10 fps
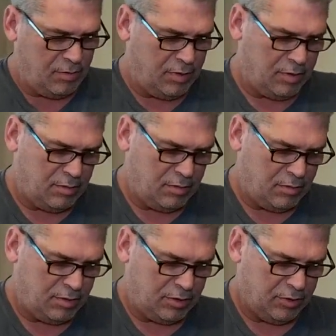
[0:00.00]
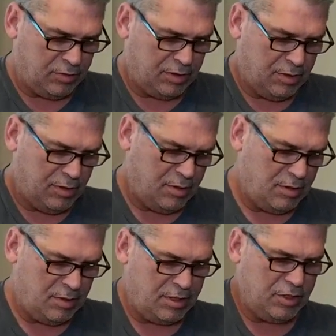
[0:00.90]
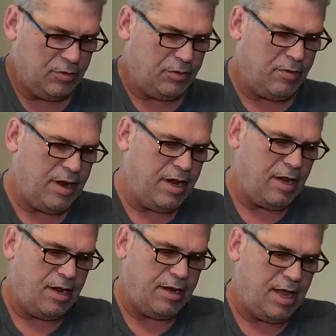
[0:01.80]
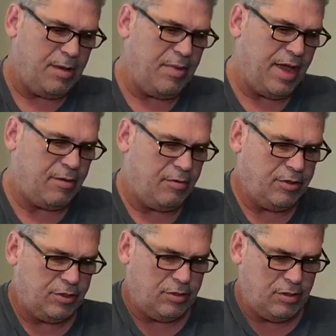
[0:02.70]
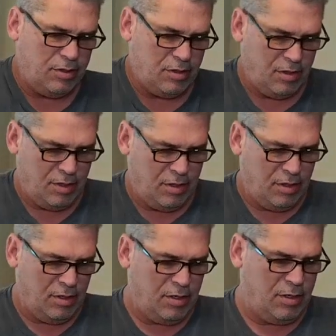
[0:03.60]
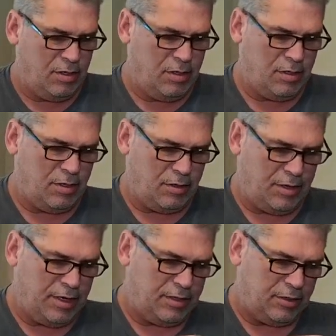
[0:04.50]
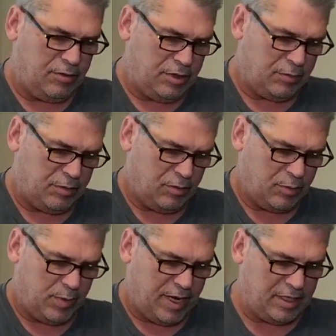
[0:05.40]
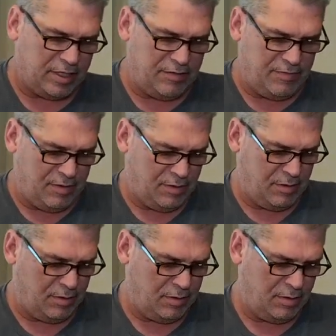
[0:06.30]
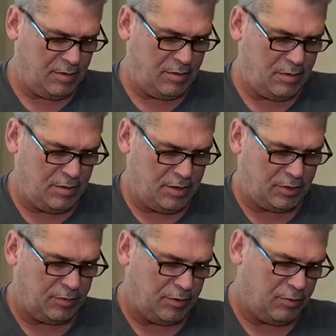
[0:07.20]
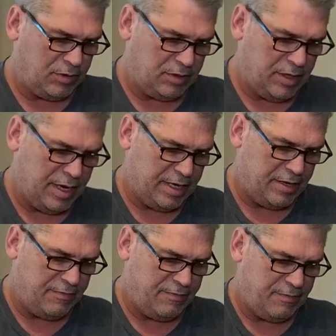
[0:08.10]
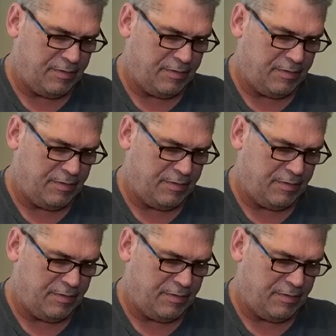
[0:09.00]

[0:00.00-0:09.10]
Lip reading: Well, let's do it. Let's do it right. I got it backwards. All right, so this one goes positive. This one goes negative.